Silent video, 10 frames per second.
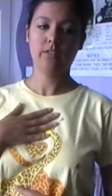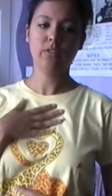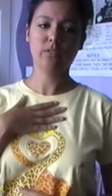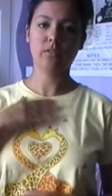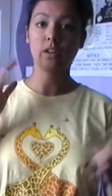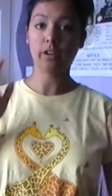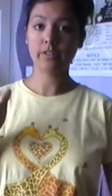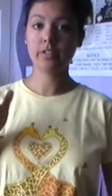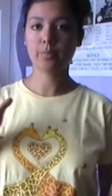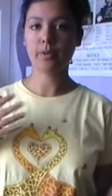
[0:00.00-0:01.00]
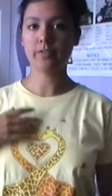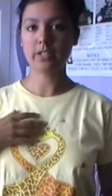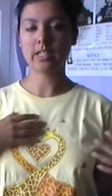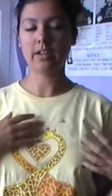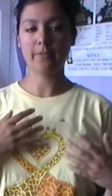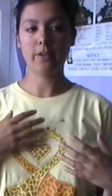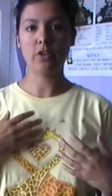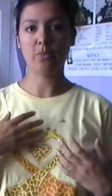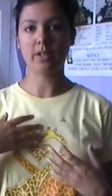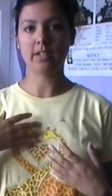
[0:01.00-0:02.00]
Not loads, but obviously a
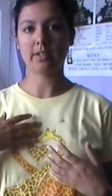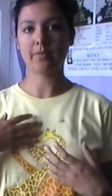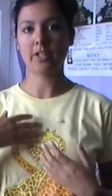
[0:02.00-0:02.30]
few because I'm